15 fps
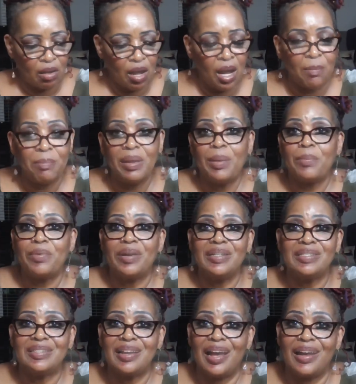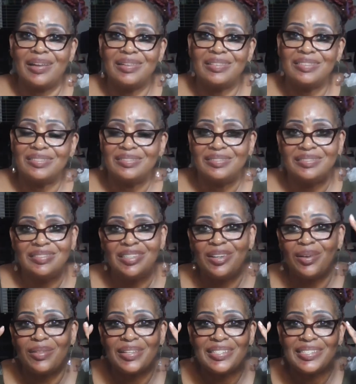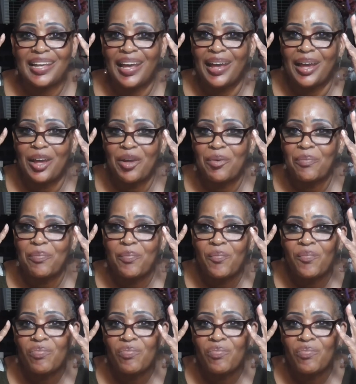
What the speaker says: her memory is not, you know, the same.